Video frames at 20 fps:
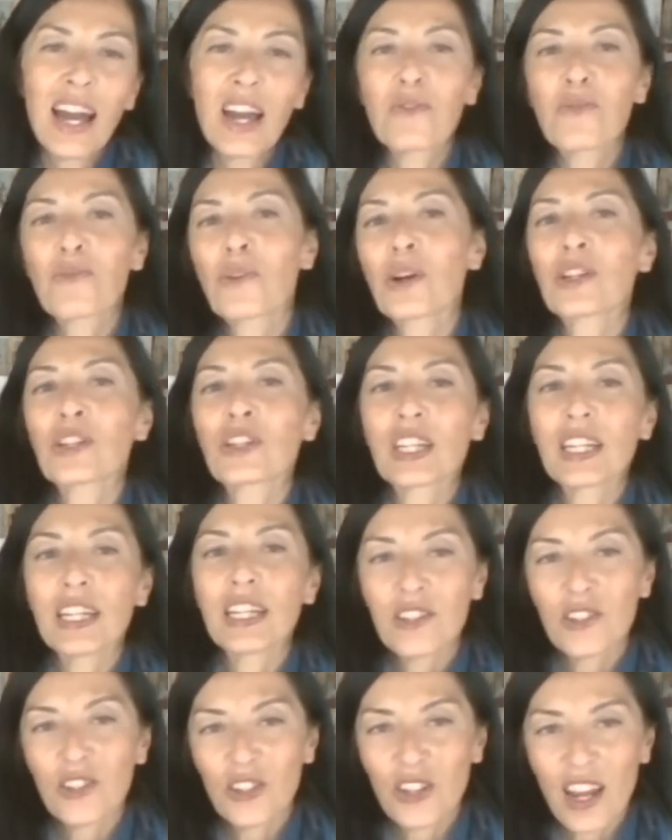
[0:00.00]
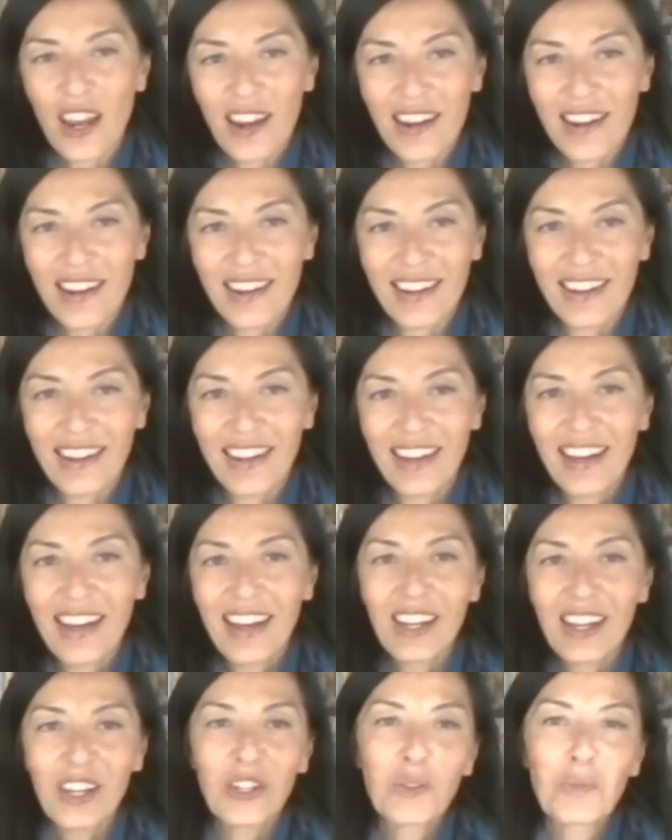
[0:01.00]
a French cliche.
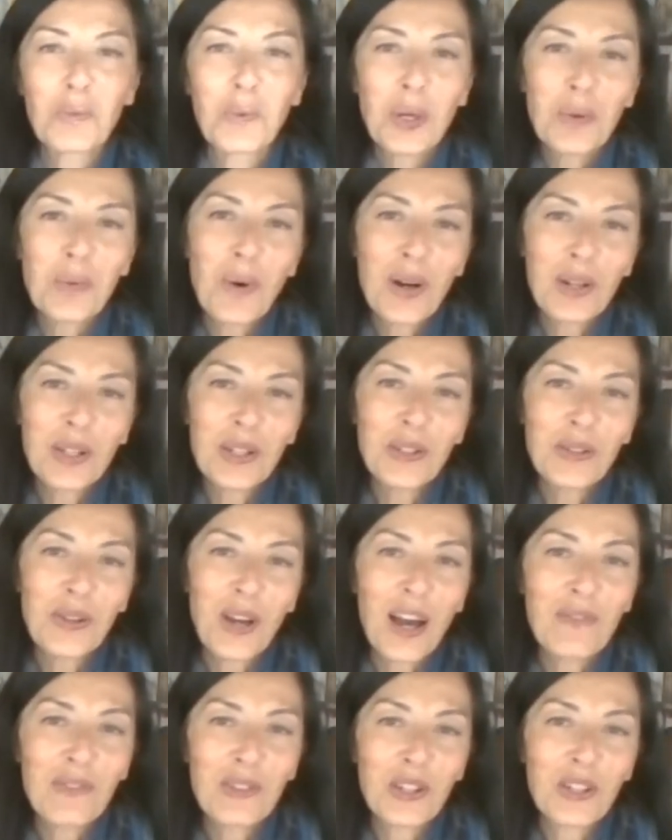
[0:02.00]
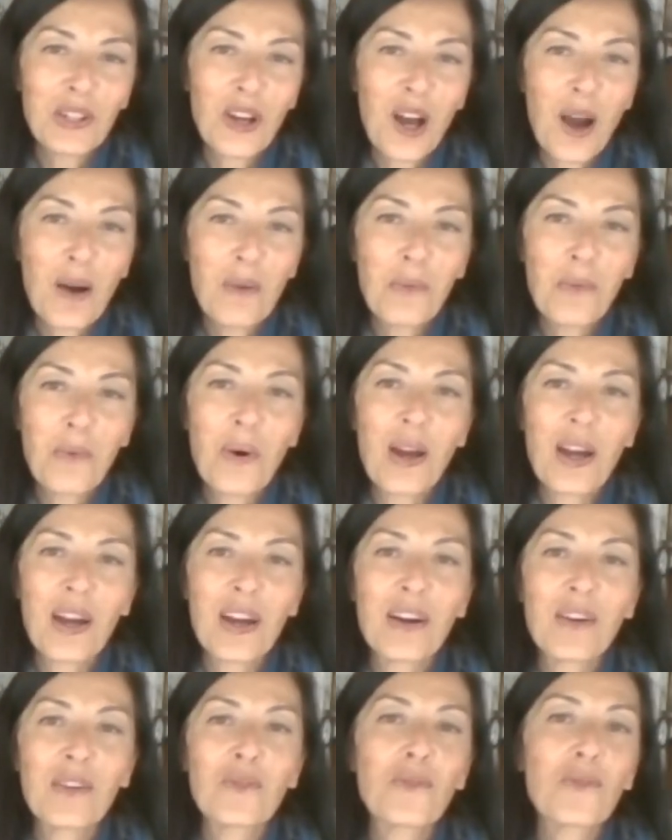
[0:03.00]
You know, we wanted to have a shop
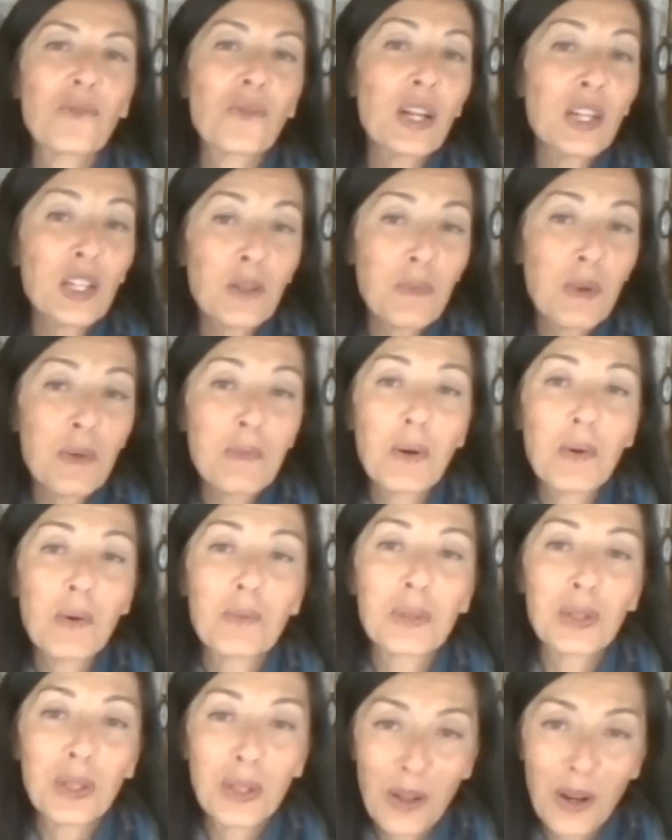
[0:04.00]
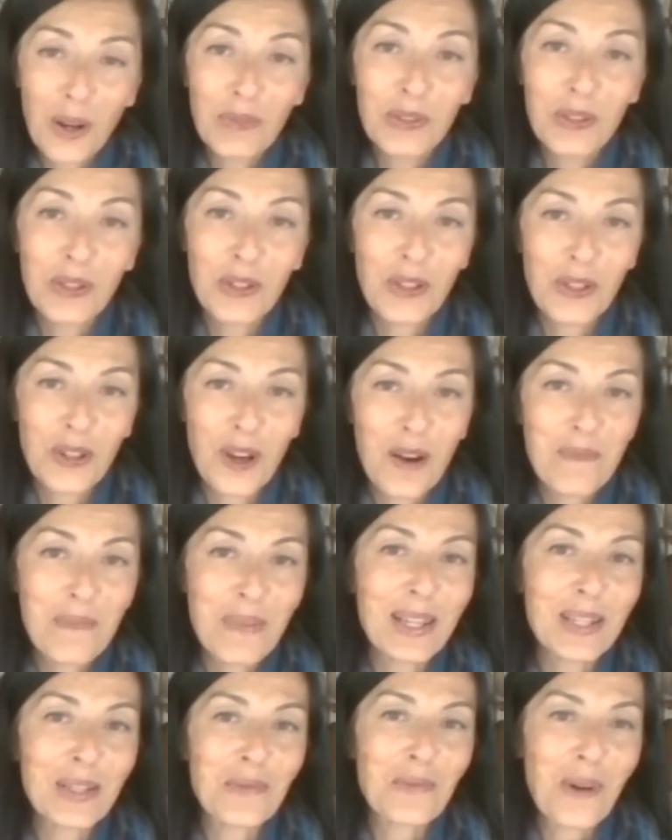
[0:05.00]
where French people would love to shop
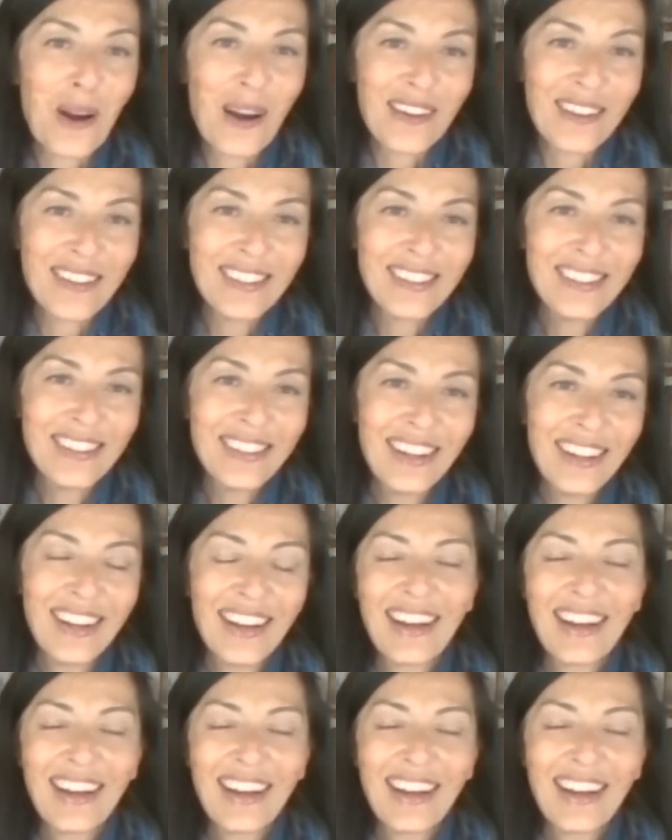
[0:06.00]
as well.